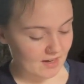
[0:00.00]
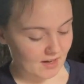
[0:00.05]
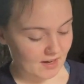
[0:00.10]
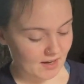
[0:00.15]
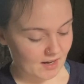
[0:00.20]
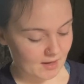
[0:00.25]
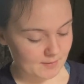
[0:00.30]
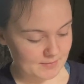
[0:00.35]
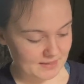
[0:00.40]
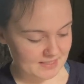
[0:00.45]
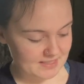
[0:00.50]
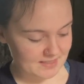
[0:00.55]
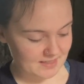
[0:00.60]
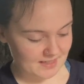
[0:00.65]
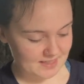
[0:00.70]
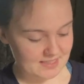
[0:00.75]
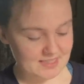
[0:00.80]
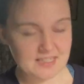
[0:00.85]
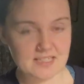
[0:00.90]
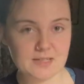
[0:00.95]
I'm
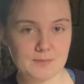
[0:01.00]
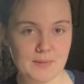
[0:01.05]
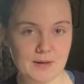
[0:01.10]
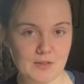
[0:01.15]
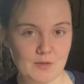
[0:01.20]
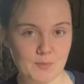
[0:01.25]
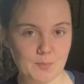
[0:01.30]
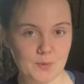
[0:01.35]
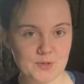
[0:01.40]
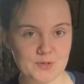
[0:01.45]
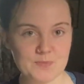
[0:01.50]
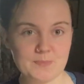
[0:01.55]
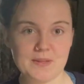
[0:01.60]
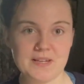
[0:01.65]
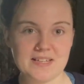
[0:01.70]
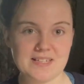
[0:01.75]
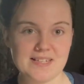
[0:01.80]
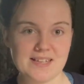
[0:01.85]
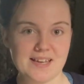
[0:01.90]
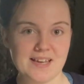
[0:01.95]
excited about the
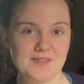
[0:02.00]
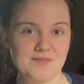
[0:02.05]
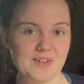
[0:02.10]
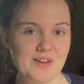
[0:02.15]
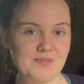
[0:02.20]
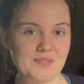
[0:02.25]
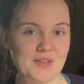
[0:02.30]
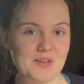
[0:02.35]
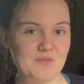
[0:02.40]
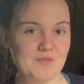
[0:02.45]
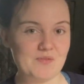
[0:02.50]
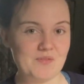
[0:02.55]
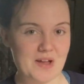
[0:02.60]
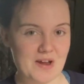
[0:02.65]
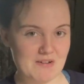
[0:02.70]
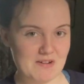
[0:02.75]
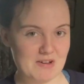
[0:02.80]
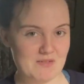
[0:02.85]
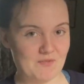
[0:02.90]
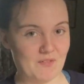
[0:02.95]
possibility of having a
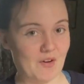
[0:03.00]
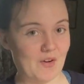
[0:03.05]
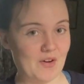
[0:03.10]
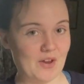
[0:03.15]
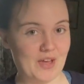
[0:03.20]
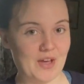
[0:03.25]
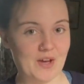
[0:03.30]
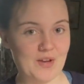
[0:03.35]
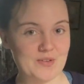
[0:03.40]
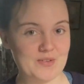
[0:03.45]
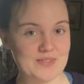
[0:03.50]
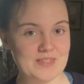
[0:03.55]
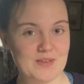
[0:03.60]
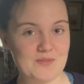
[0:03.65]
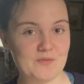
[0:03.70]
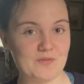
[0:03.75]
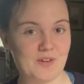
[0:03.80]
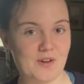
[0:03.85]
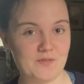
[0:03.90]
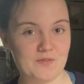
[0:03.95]
very, very cozy
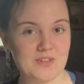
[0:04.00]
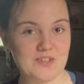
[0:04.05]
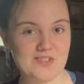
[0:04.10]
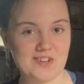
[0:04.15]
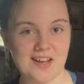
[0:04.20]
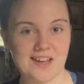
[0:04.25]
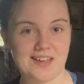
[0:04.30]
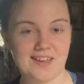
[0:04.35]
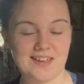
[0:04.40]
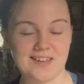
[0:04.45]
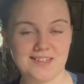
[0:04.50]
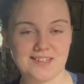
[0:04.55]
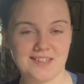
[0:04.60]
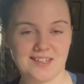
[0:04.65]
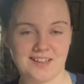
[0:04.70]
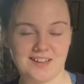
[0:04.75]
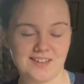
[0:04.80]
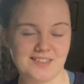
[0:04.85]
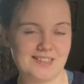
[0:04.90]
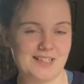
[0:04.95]
fluffy jacket to
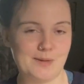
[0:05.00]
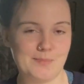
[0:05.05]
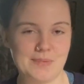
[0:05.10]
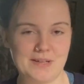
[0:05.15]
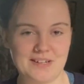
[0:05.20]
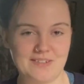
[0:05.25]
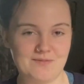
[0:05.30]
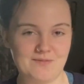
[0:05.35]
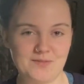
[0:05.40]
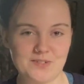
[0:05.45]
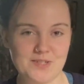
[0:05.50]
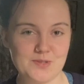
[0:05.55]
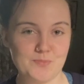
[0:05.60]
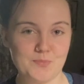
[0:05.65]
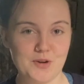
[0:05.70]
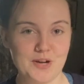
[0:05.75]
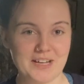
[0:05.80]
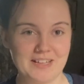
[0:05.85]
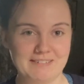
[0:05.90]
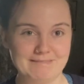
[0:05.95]
cuddle up in for
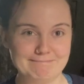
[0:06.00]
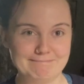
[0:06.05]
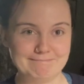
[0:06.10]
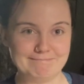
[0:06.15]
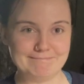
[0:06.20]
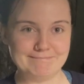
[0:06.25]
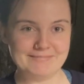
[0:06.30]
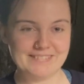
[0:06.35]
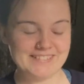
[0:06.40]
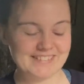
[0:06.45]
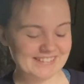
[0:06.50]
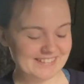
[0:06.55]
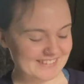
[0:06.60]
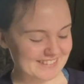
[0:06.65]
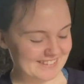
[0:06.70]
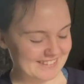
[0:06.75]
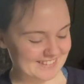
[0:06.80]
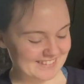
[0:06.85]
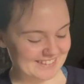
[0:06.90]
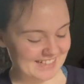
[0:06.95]
spring.
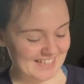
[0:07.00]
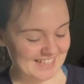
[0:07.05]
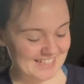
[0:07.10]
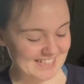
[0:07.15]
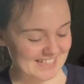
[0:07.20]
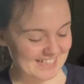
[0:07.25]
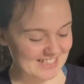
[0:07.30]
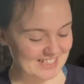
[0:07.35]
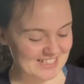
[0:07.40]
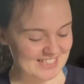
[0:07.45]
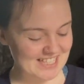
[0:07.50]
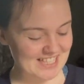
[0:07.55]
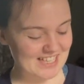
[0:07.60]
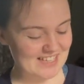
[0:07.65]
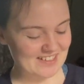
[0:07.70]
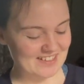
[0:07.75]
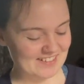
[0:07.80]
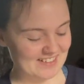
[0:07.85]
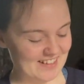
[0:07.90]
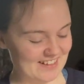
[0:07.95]
I think it looks
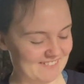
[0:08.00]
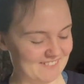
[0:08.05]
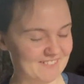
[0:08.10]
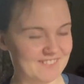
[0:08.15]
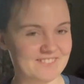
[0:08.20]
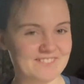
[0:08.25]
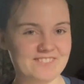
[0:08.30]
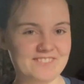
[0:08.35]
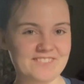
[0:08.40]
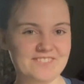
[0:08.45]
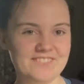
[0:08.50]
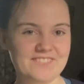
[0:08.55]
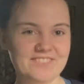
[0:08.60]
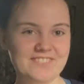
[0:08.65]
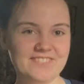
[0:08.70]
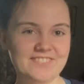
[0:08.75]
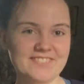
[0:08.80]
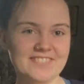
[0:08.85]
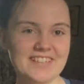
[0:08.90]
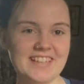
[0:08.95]
cute, look.
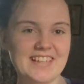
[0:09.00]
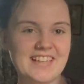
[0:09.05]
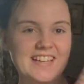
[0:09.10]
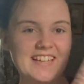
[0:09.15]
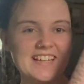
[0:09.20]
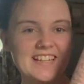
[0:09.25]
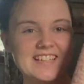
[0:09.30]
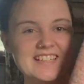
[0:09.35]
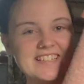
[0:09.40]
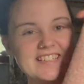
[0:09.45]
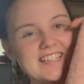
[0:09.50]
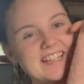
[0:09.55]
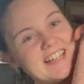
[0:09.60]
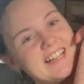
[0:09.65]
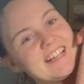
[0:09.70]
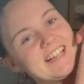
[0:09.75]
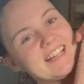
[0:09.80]
Ta-da!